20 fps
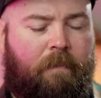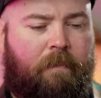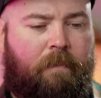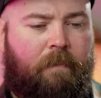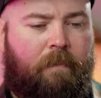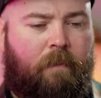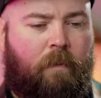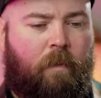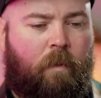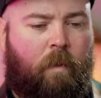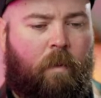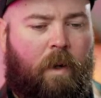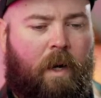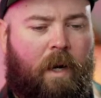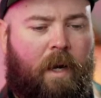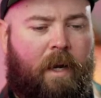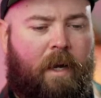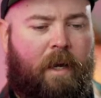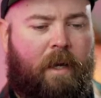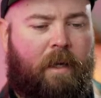
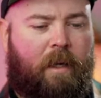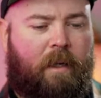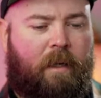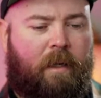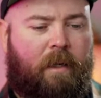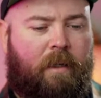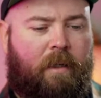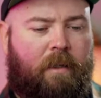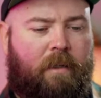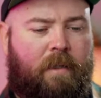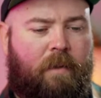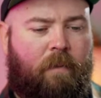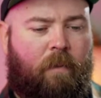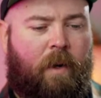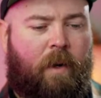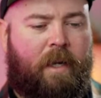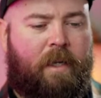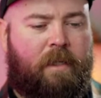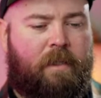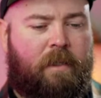Why
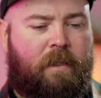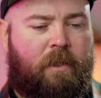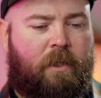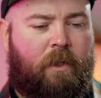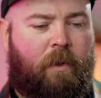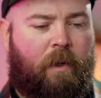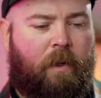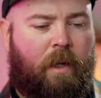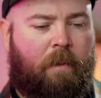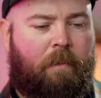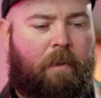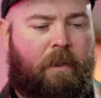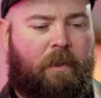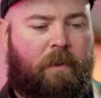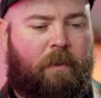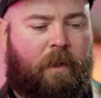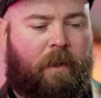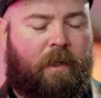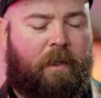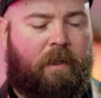isn't it showing up on
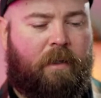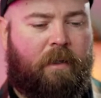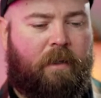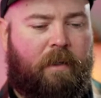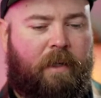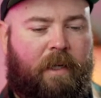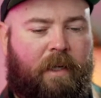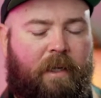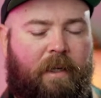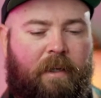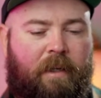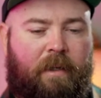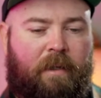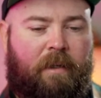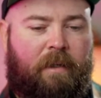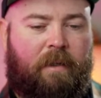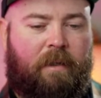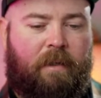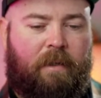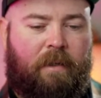Twitter? Like,
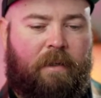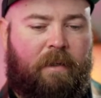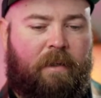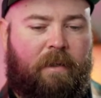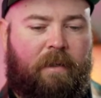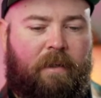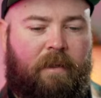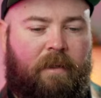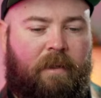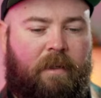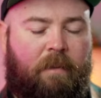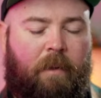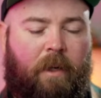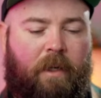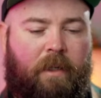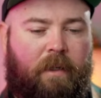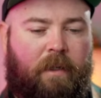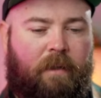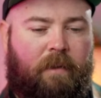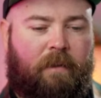come
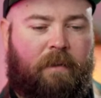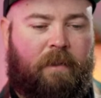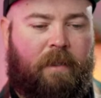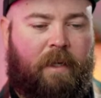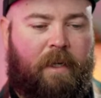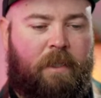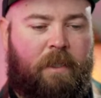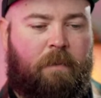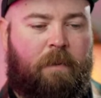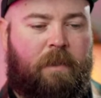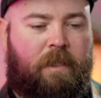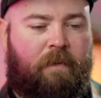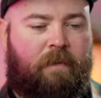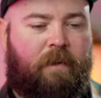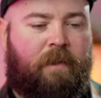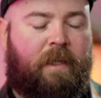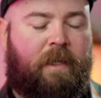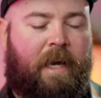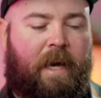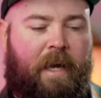on, y'all. I
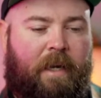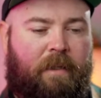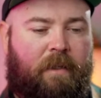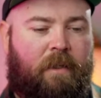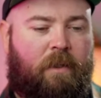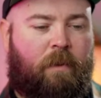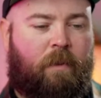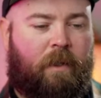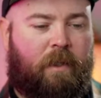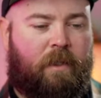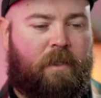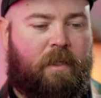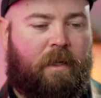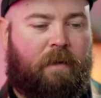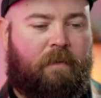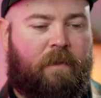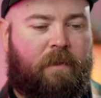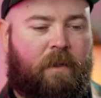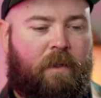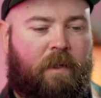specifically added the Twitter
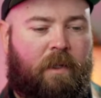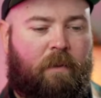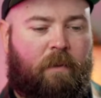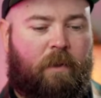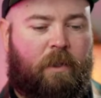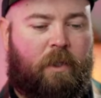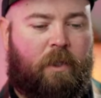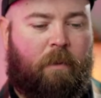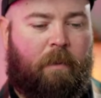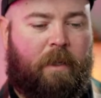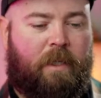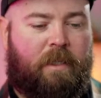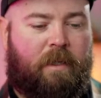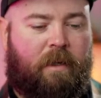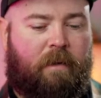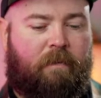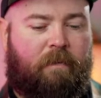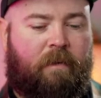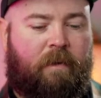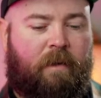stuff so that you would show my
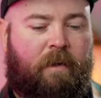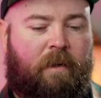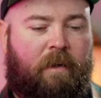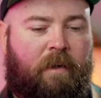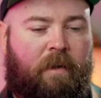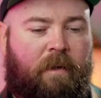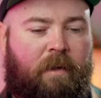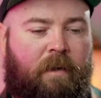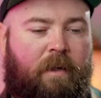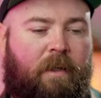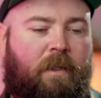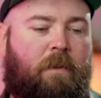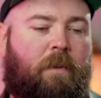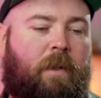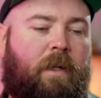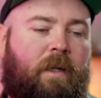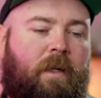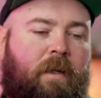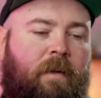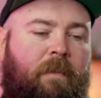stuff on
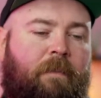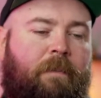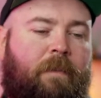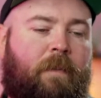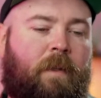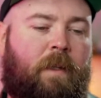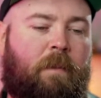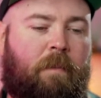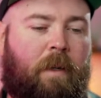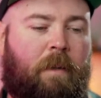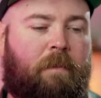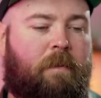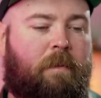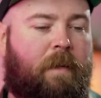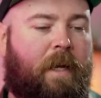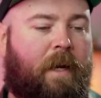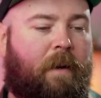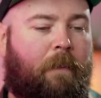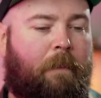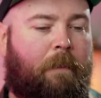Twitter, and it bums me out.